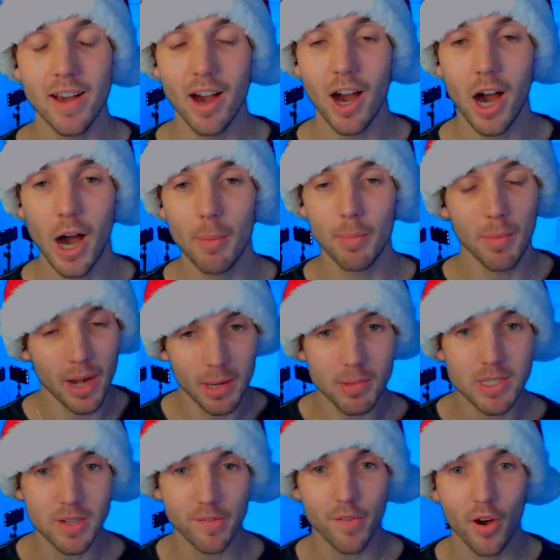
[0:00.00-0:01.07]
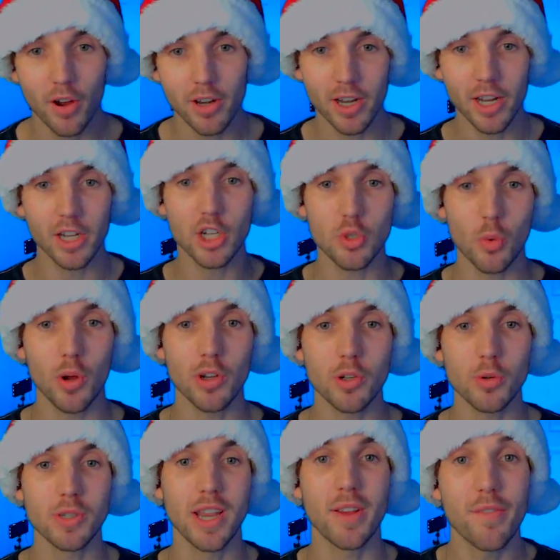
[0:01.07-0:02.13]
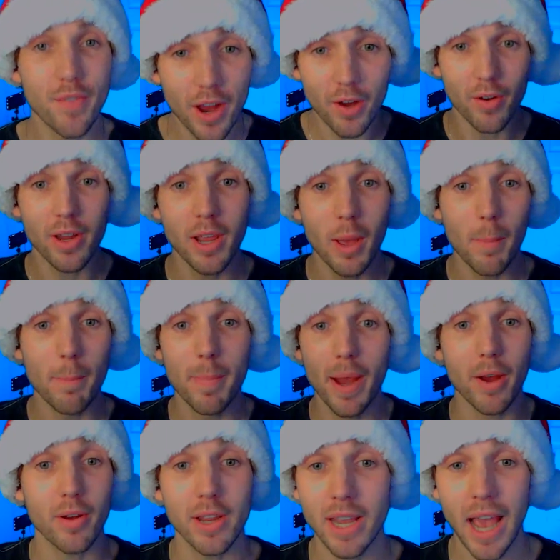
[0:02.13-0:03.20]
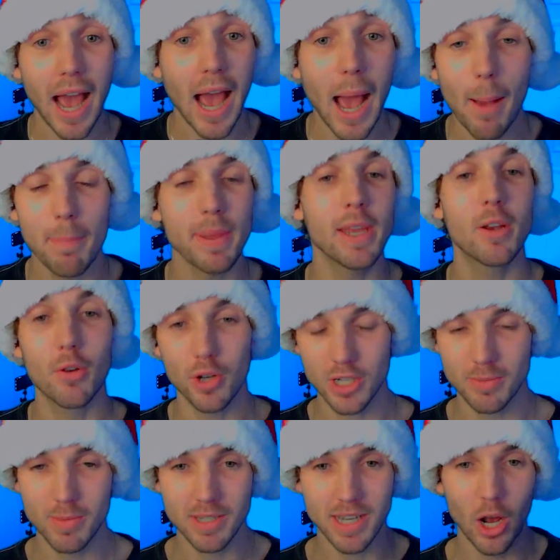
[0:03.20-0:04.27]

Um, my name is Stefan, and I just wanted to say very merry, happy Christmas.